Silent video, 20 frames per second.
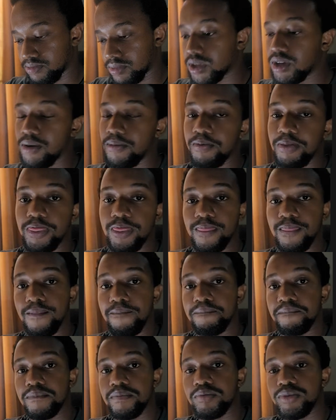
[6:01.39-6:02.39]
Yeah.
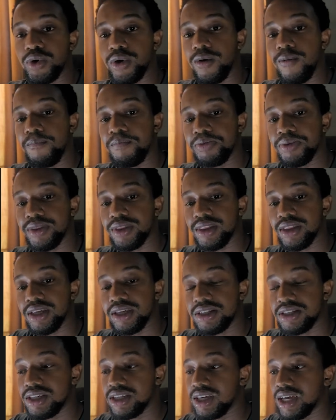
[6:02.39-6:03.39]
Well,
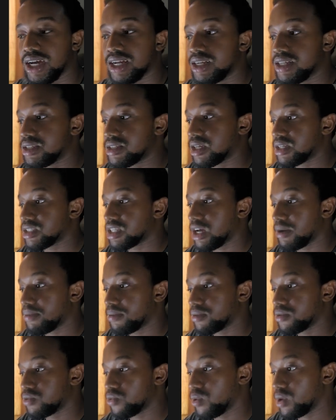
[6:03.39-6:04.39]
let's say an instance
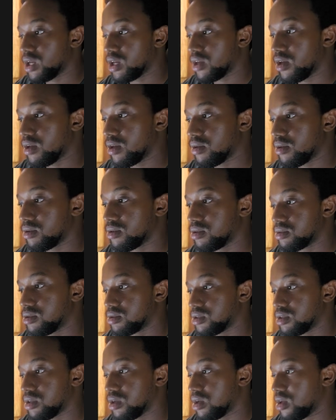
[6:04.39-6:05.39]
happened where
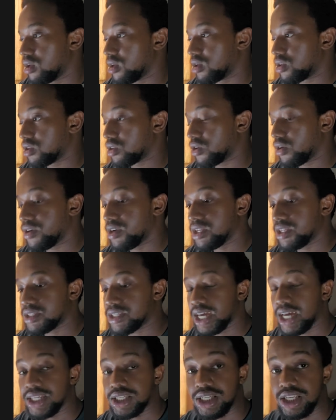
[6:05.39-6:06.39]
you're in a
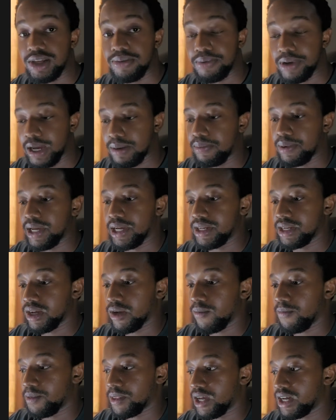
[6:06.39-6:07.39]
CI/CD pipeline
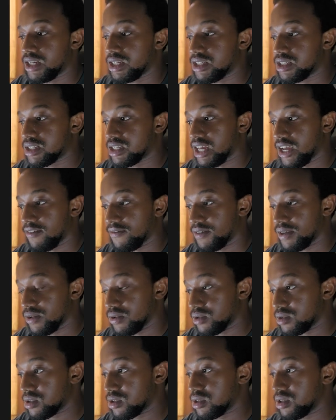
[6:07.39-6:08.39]
now and the CI
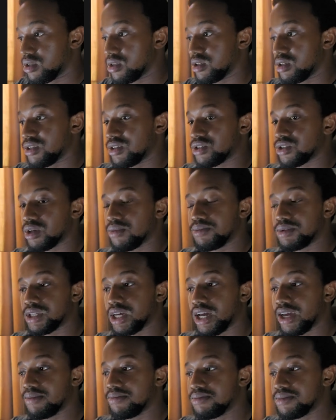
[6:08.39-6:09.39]
fails.
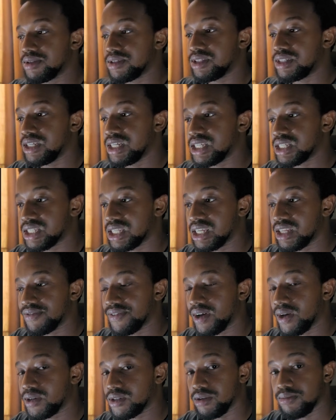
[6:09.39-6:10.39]
Sometimes the state
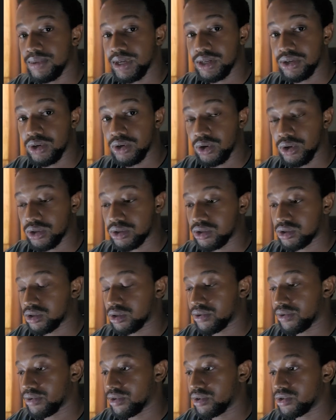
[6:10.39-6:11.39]
file remain
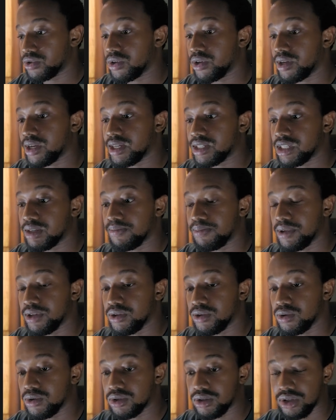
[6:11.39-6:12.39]
locked. So you can simply
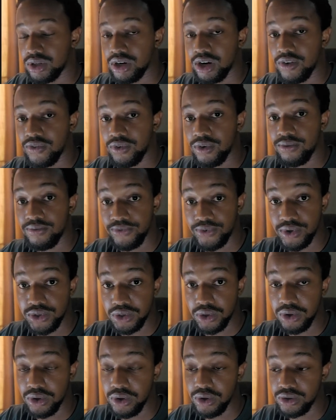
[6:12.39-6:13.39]
use Terraform force
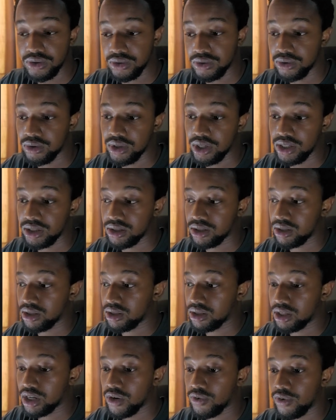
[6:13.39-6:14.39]
unlock to do that.
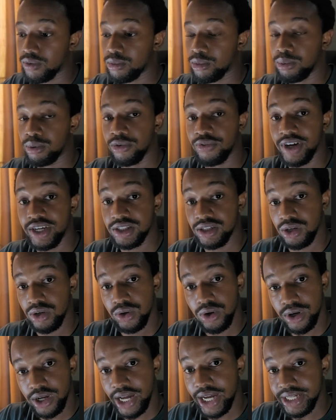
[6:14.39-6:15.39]
Terraform will provide the
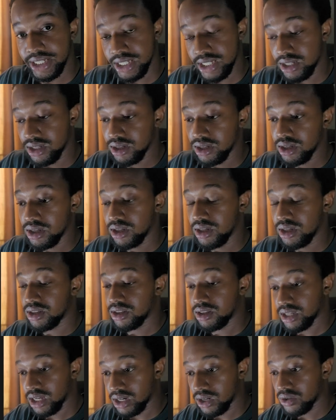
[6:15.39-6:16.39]
lock ID
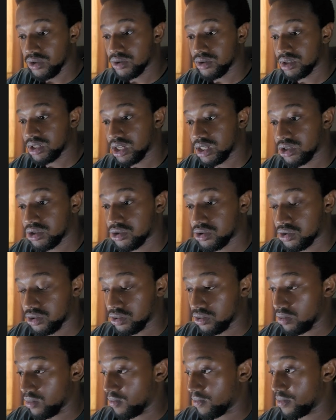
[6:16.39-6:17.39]
and use that
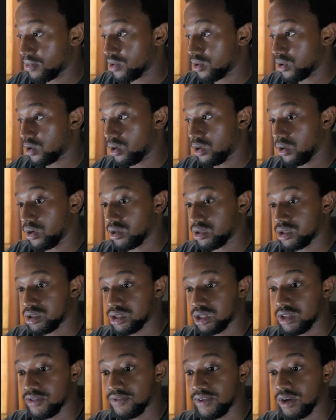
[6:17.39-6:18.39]
to unlock the
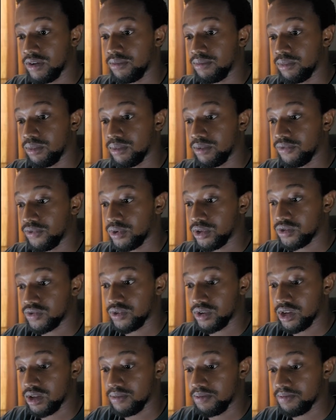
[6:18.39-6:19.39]
state file
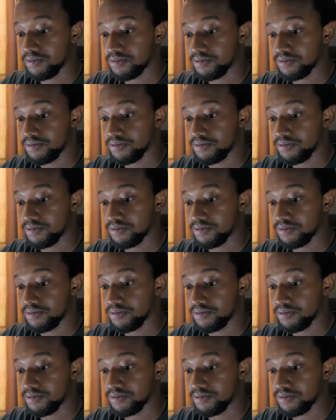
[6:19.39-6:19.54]
forcefully.